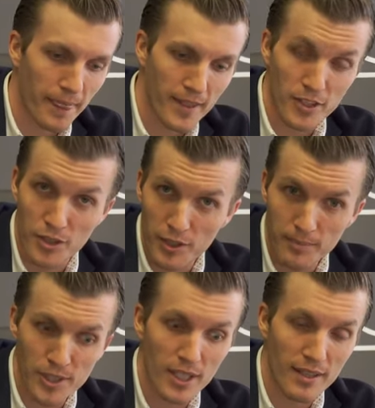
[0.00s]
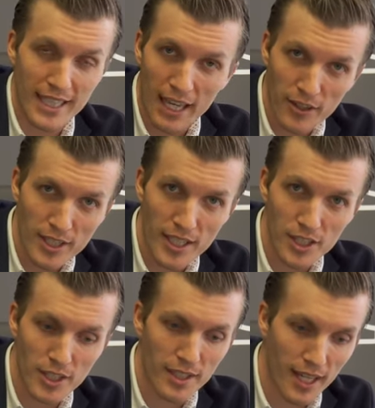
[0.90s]
the description, the
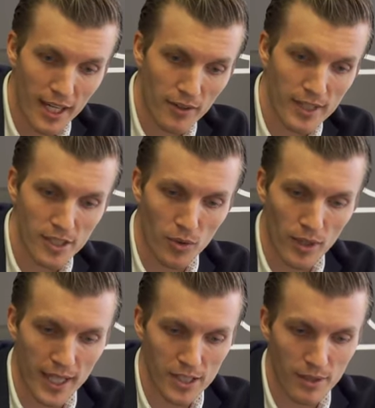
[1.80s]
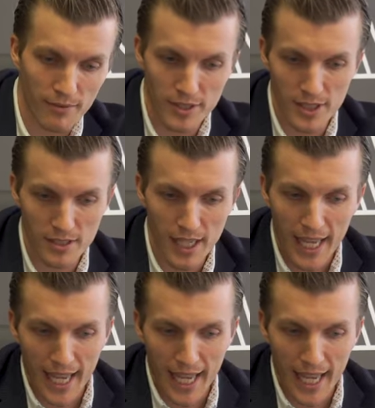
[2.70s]
calculation, the IRS and court case references.